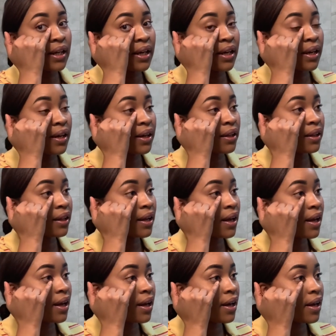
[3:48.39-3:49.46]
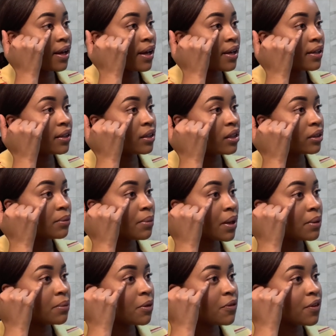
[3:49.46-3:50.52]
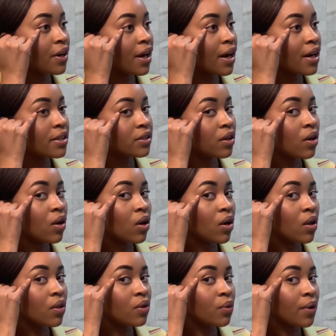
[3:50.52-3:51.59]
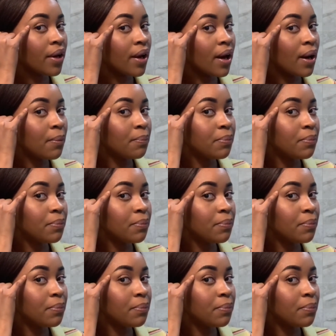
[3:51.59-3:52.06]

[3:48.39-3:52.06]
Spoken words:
glide along the bottom of your eyes all the way up.